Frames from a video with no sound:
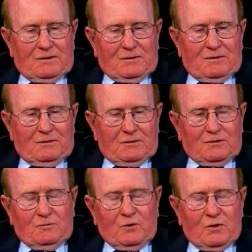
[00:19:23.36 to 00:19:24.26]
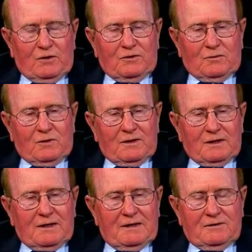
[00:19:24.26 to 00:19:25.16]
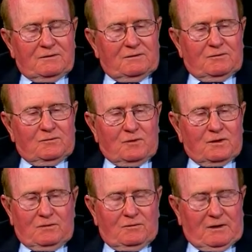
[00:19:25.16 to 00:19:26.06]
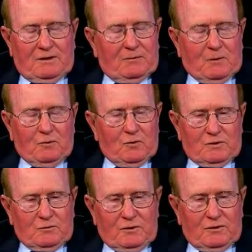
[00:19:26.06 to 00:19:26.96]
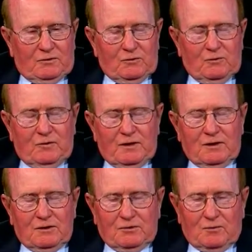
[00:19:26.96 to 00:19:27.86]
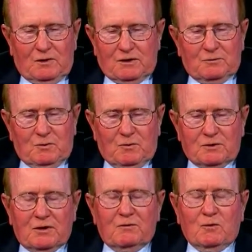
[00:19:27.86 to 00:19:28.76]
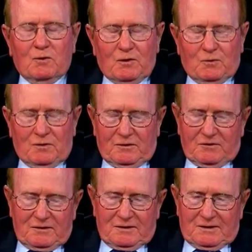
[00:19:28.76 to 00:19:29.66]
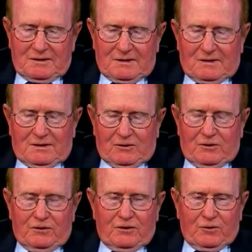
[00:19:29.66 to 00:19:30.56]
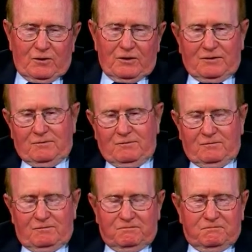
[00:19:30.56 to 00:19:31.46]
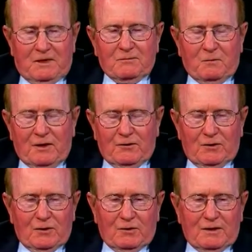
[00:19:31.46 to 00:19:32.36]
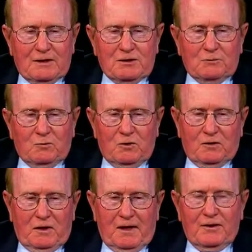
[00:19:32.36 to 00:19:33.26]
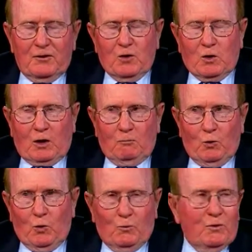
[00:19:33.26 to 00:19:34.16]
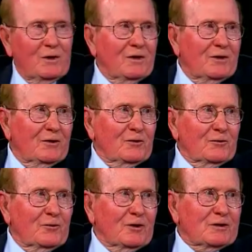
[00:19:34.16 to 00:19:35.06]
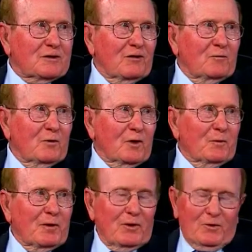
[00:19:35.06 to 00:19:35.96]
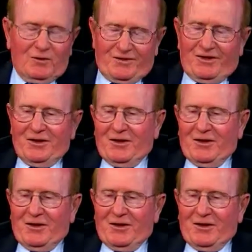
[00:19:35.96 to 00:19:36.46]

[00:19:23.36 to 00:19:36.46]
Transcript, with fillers: there was some noise, and one of the guys in one of I don't remember which one of the two vehicles it was, but whichever one it was, heard the noise and didn't bother looking around. He just pulled the lanyard and kaboom, Blew 37 millimeter with